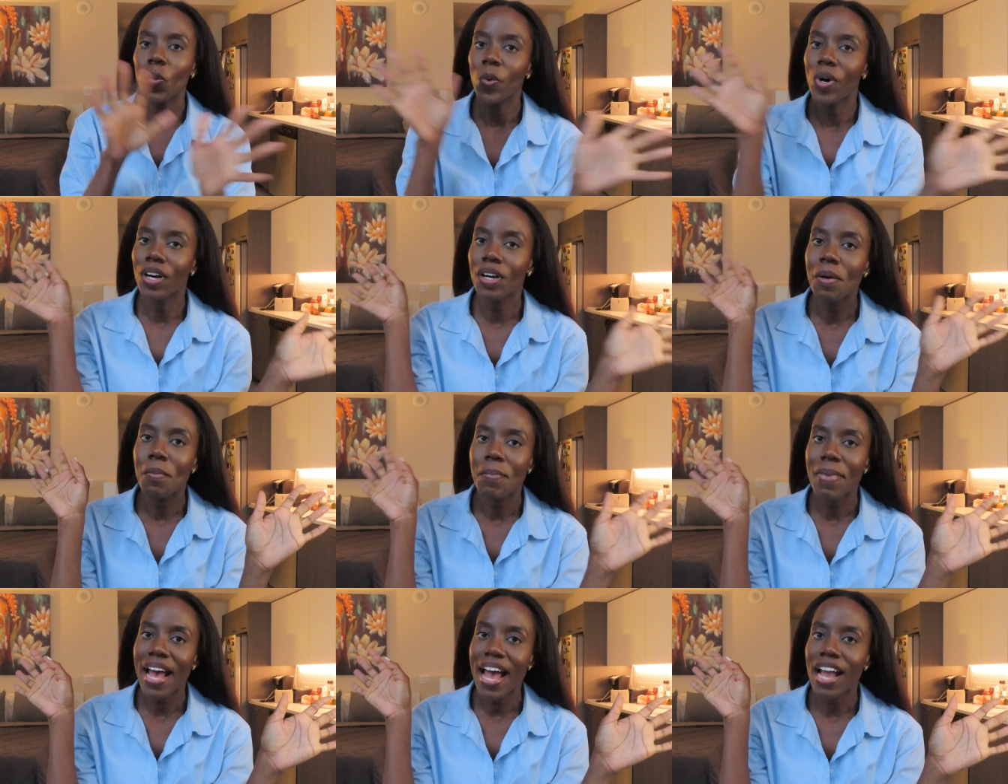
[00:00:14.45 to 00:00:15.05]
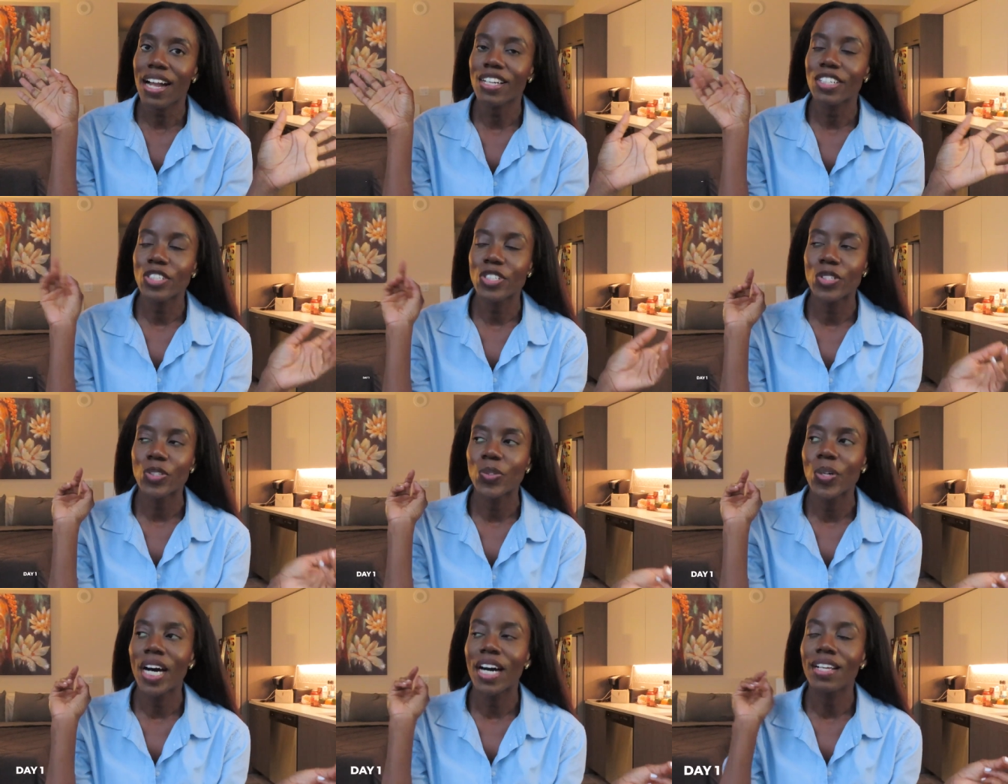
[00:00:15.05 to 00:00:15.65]
Welcome back
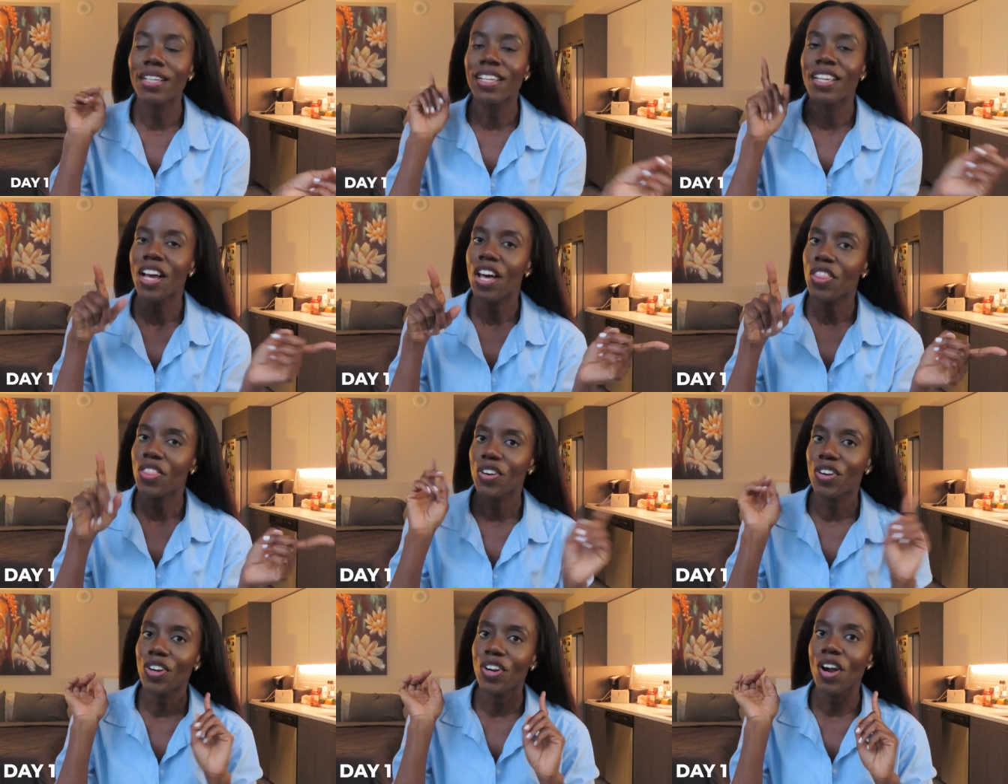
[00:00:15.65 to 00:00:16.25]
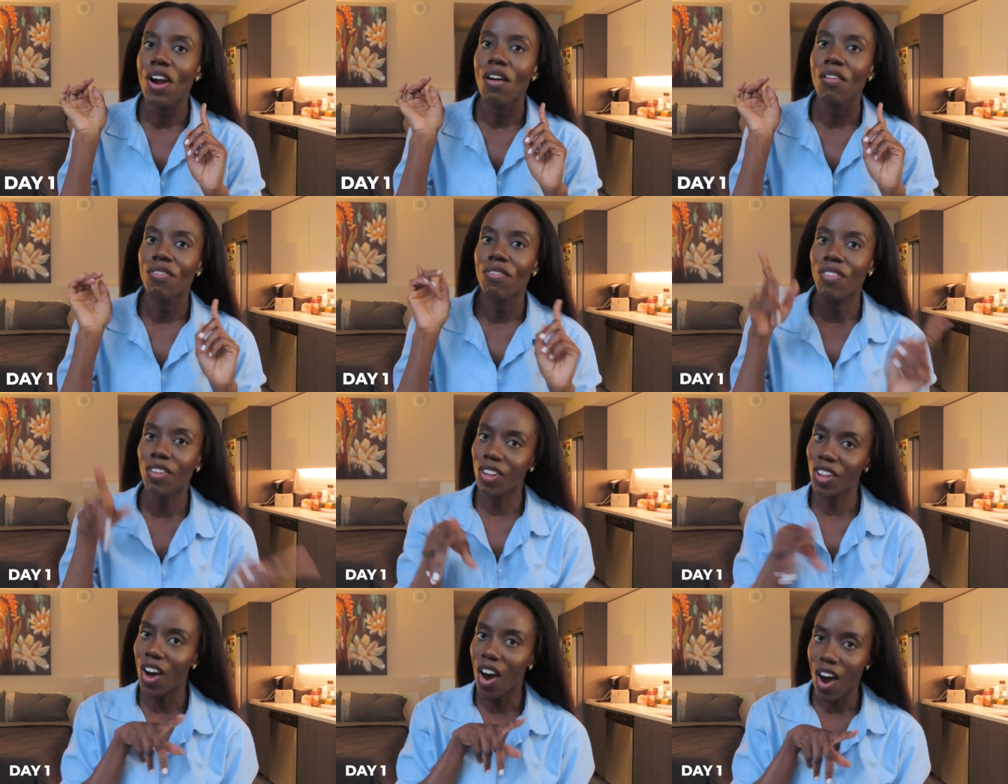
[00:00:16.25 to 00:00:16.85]
to another
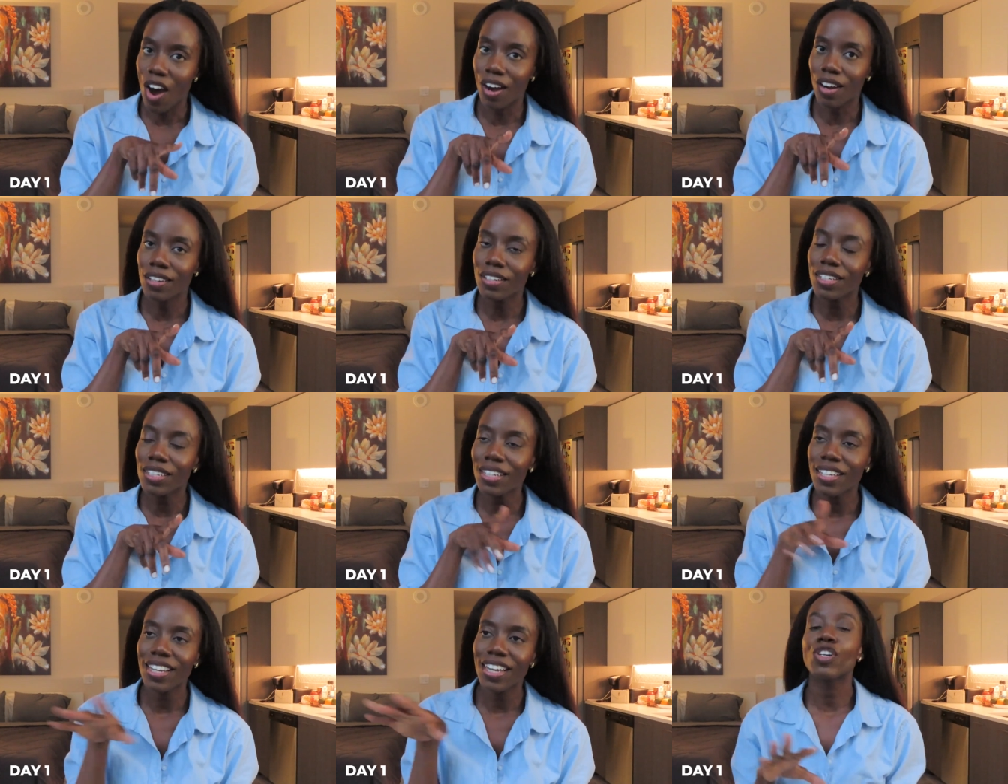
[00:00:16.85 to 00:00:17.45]
vlog.